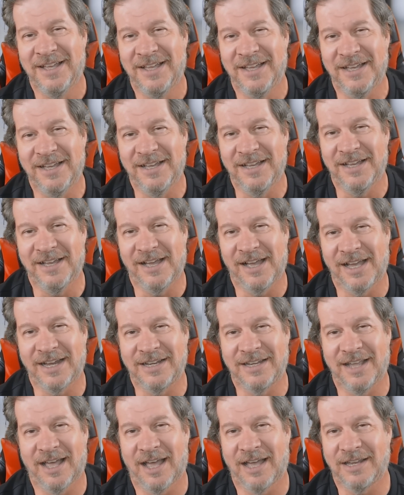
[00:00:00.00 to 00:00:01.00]

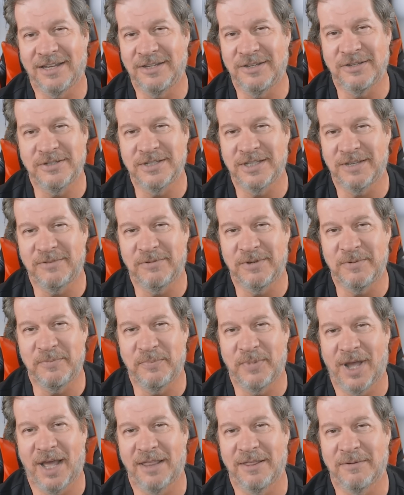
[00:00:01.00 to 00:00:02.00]
I usually
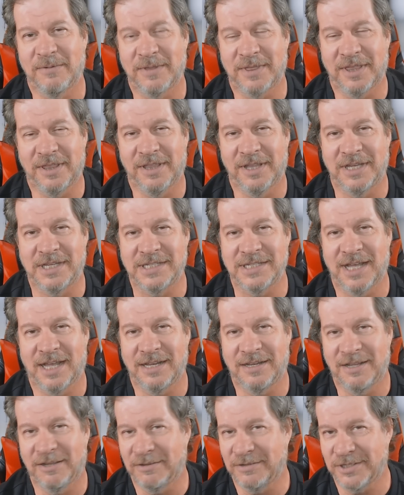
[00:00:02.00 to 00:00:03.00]
wouldn't bother with the lunch.
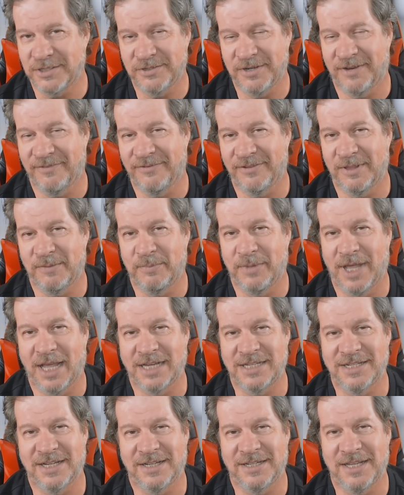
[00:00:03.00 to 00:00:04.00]
I'd go straight for the
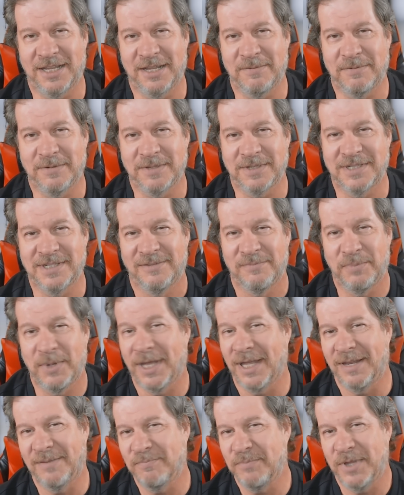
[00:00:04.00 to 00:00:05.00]
blackjack tables.
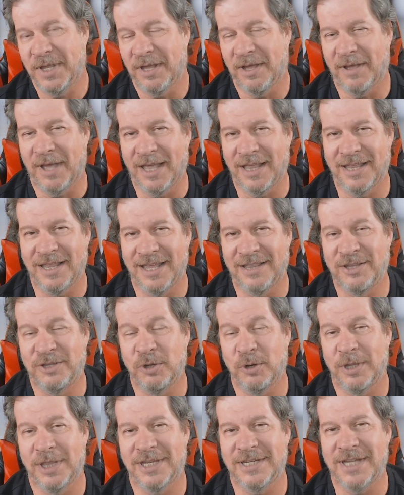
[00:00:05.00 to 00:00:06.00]
But,
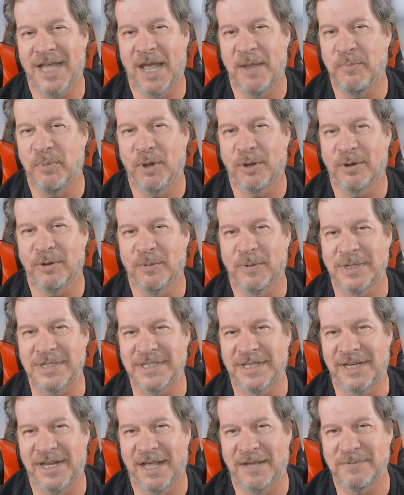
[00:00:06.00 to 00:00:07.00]
during the time, poker
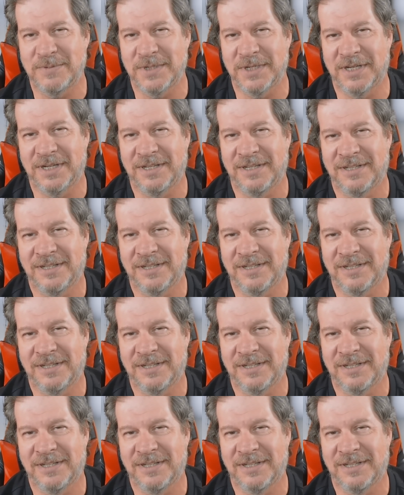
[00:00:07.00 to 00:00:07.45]
wasn't an option.